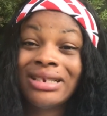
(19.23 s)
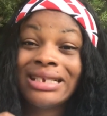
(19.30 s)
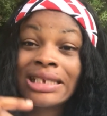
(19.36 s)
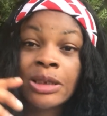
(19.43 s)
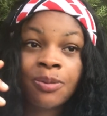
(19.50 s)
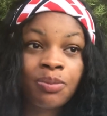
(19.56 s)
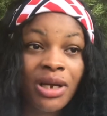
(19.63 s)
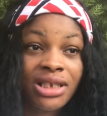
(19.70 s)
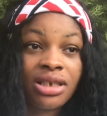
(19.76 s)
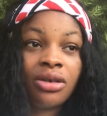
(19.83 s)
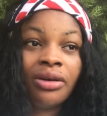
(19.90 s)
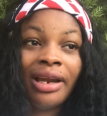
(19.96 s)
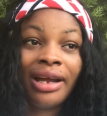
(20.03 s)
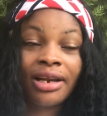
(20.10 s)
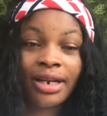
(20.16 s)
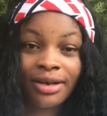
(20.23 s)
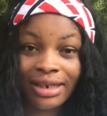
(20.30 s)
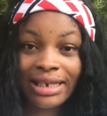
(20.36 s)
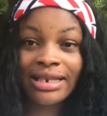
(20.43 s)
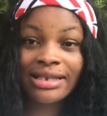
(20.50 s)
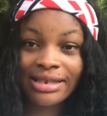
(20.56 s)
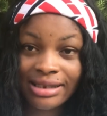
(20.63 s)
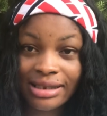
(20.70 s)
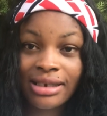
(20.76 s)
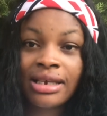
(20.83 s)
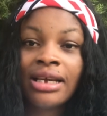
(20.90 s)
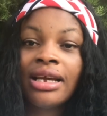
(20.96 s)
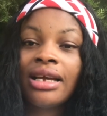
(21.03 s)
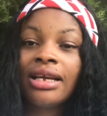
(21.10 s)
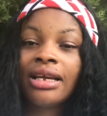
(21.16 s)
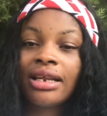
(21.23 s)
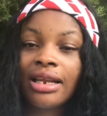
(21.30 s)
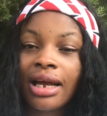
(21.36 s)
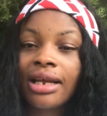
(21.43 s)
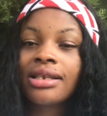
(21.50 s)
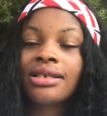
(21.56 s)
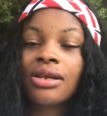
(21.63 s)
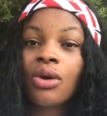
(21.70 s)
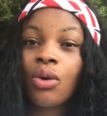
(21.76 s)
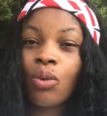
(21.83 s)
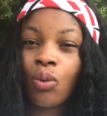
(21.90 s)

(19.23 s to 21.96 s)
This particular cleansing that